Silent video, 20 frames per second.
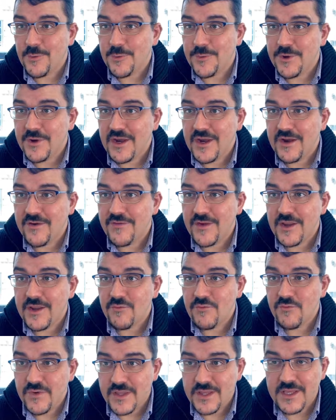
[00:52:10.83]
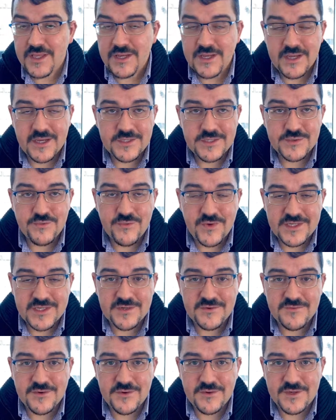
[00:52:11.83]
you have a really nice rest
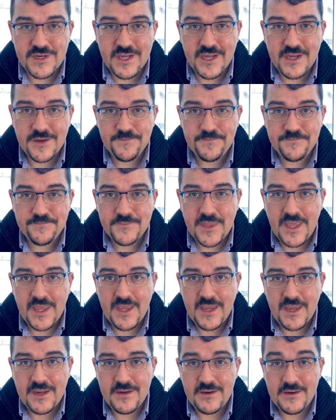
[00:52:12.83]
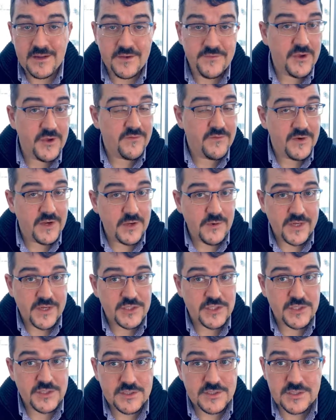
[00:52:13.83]
of your day. And if you have any
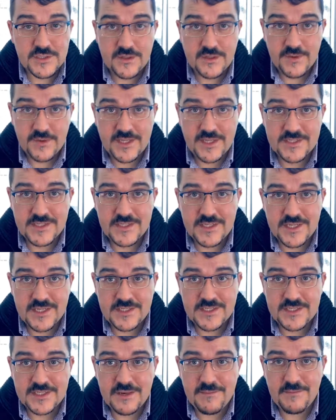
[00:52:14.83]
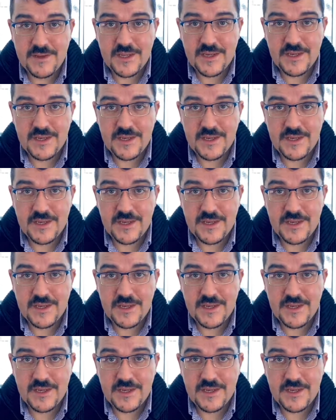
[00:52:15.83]
questions, don't hesitate to send me an